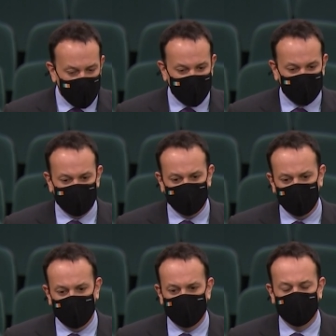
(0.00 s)
making
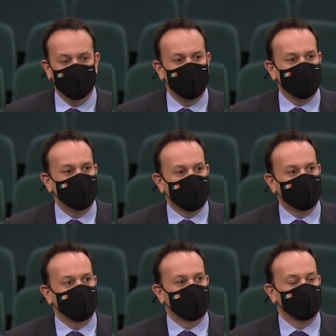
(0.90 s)
sure that in many
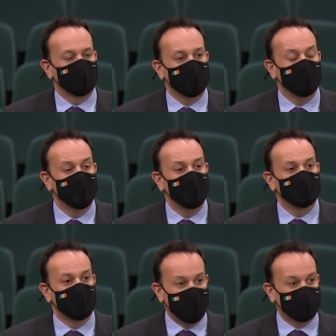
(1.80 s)
parts of the country
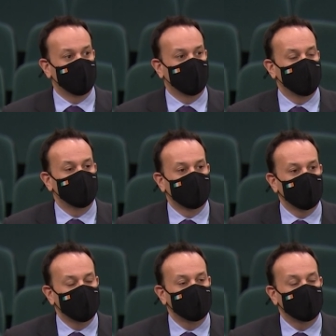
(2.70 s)
the maximum rent
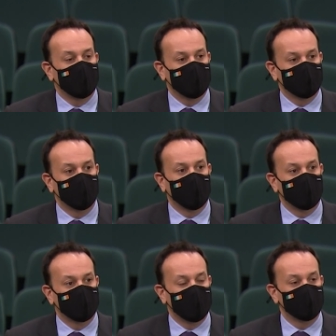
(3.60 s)
increase is
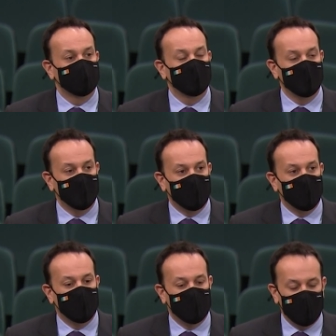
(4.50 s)
4%,
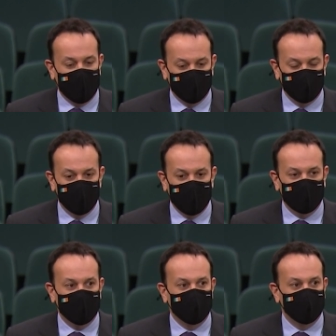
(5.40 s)
and in
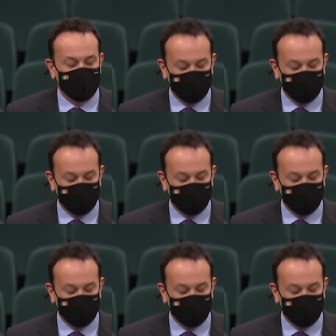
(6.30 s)
many cases